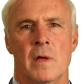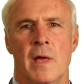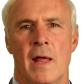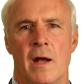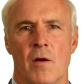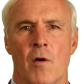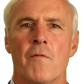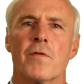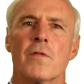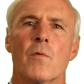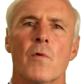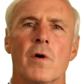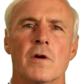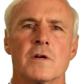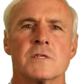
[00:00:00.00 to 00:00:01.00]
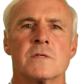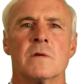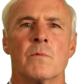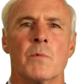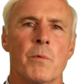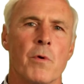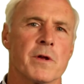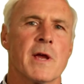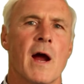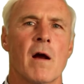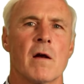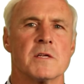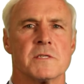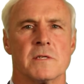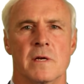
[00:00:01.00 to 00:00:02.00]
And at Hope for the Warriors, we work
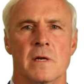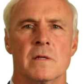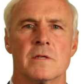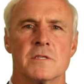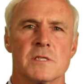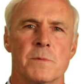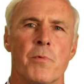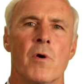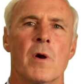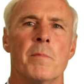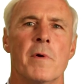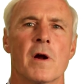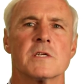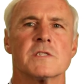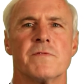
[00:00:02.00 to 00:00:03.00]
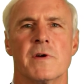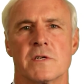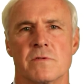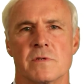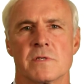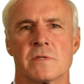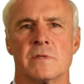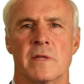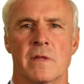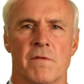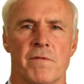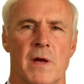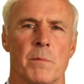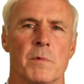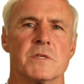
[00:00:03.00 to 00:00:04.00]
tirelessly to support America's veterans and their
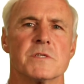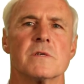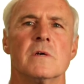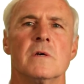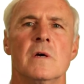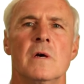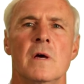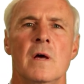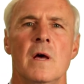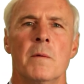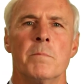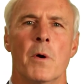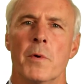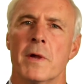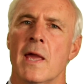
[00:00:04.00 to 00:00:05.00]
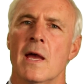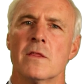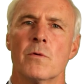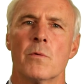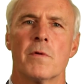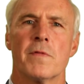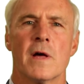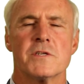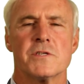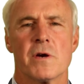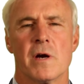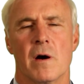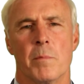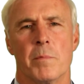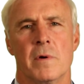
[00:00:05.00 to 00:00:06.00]
families. But we can't do it without your
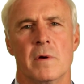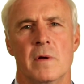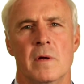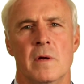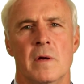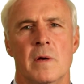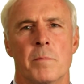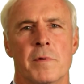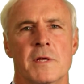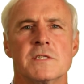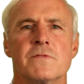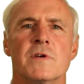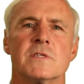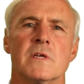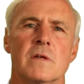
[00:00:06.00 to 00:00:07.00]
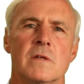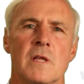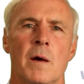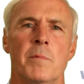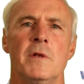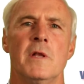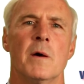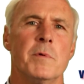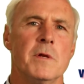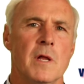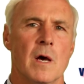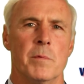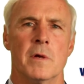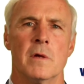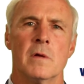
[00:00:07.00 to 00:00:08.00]
help. Please visit
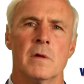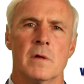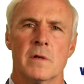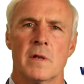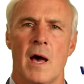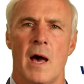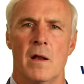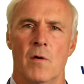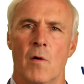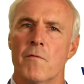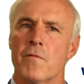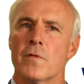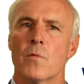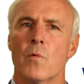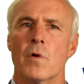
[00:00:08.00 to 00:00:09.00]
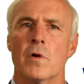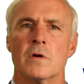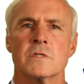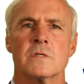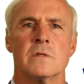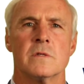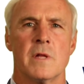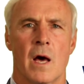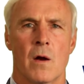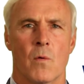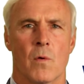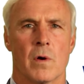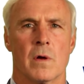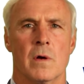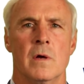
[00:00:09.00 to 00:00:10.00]

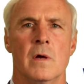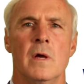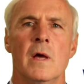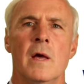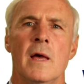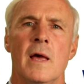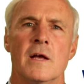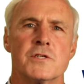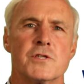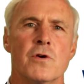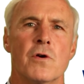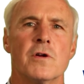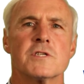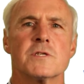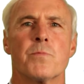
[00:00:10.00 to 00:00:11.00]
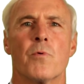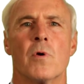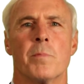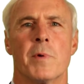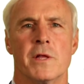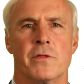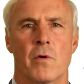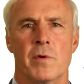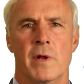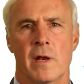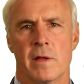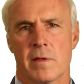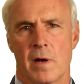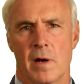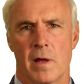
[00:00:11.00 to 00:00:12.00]
www.hopeforthewarriors.org and show your support by donating
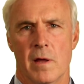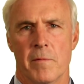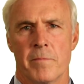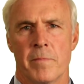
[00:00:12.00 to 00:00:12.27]
tonight.